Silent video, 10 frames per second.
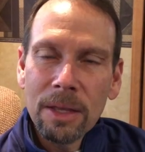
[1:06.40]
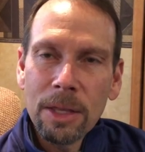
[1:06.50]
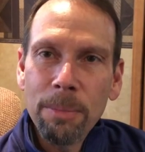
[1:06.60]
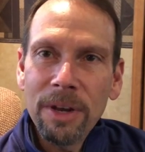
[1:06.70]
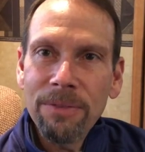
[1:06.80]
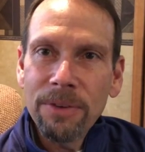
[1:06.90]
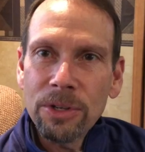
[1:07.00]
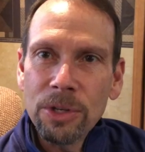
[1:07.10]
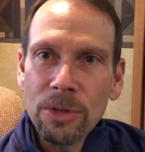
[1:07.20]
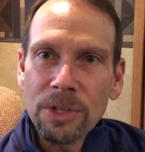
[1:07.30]
The benefit
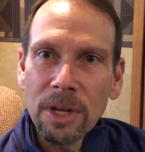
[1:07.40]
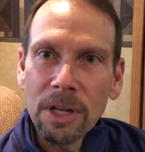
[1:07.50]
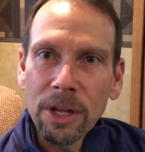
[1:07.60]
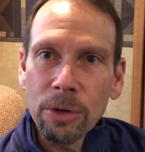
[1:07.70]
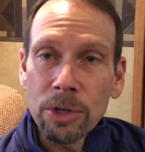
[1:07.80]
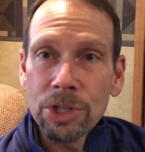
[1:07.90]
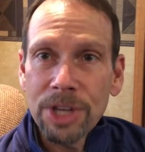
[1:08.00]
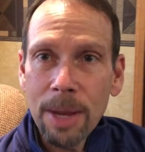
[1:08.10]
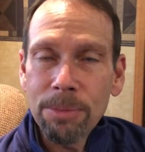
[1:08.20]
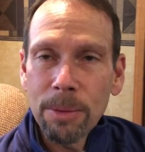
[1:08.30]
to using a clicker to
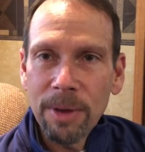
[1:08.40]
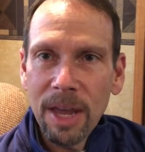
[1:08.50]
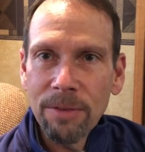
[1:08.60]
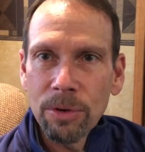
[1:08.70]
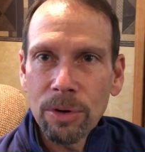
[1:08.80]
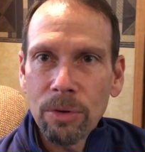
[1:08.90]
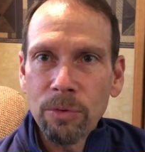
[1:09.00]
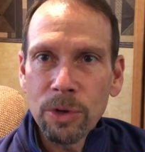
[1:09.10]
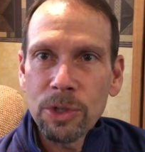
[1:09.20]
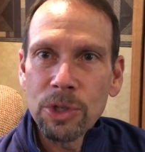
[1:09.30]
shape the behavior
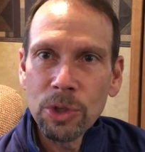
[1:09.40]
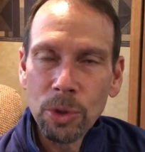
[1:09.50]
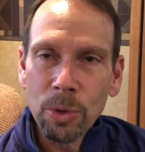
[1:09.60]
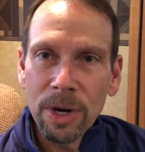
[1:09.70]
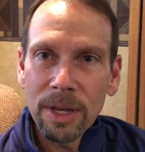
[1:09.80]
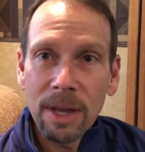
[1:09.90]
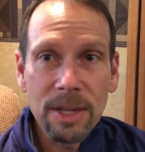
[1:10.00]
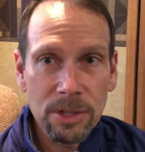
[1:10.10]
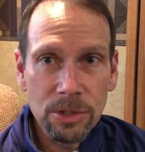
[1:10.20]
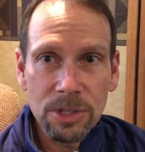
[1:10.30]
versus luring,
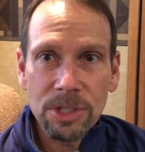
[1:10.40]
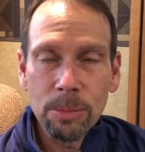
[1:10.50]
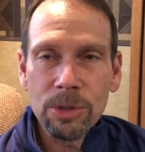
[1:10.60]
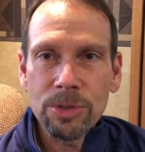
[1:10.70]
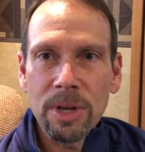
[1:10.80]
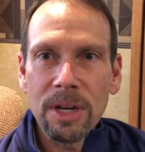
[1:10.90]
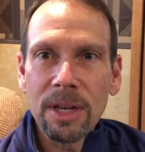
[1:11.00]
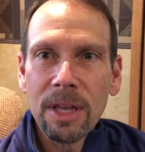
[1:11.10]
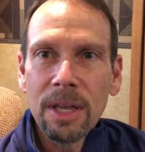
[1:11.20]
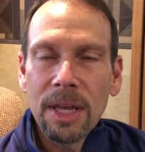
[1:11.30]
as I just demonstrated,
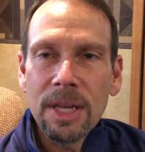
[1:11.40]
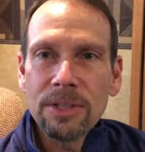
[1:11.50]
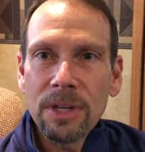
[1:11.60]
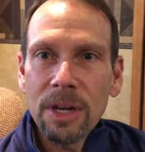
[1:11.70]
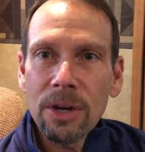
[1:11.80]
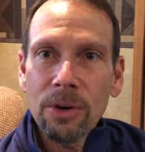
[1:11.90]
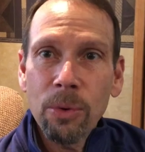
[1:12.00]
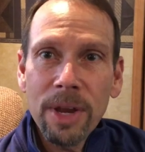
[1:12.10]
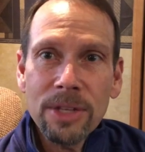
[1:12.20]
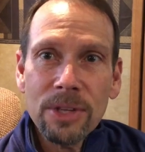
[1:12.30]
is that it
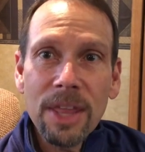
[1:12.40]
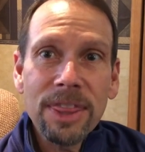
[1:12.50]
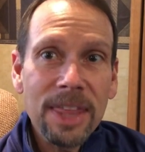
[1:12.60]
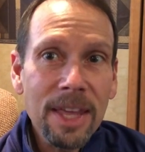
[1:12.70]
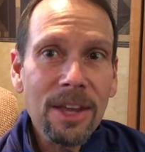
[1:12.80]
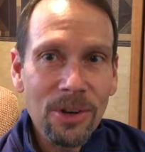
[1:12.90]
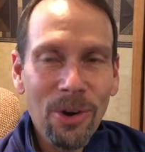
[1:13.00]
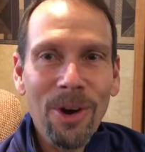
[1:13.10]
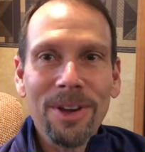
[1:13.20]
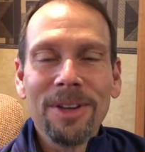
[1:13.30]
creates a thinking
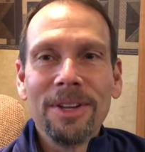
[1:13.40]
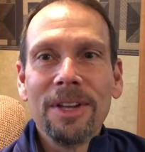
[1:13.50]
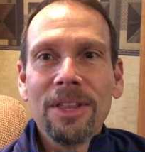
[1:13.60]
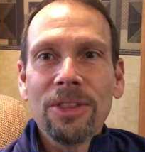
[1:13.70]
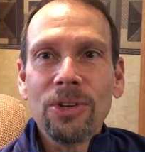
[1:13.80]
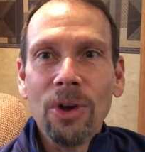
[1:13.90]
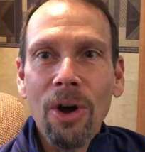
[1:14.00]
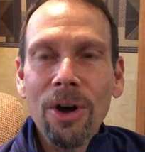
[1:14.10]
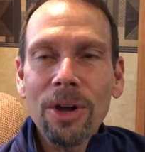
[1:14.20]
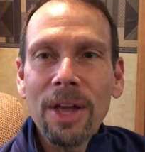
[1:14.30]
dog. The
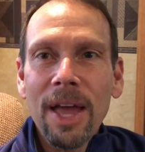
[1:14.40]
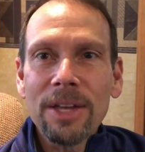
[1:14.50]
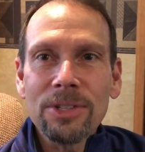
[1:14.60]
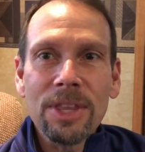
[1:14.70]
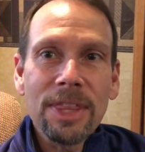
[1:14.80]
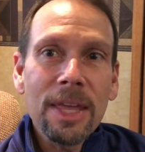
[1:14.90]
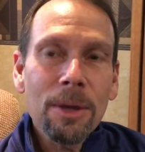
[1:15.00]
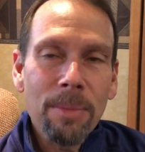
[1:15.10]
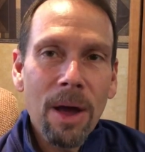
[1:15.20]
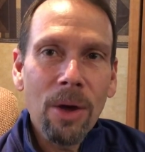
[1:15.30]
dog has to think
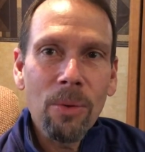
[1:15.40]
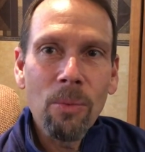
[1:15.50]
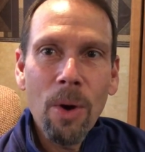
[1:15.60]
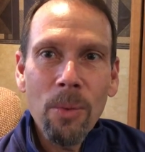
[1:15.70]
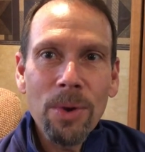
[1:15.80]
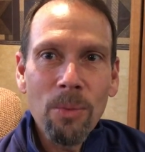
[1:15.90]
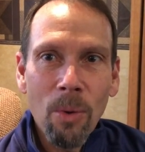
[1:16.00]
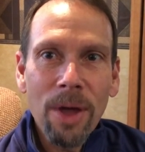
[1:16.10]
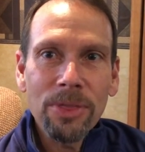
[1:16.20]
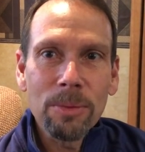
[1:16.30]
about what we
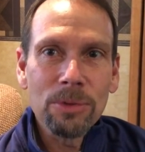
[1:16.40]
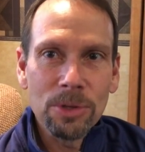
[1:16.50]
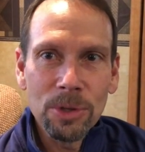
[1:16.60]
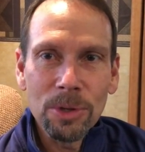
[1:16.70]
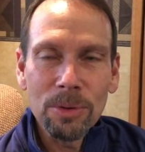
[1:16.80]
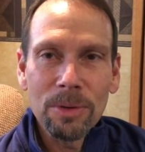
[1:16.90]
want them to do.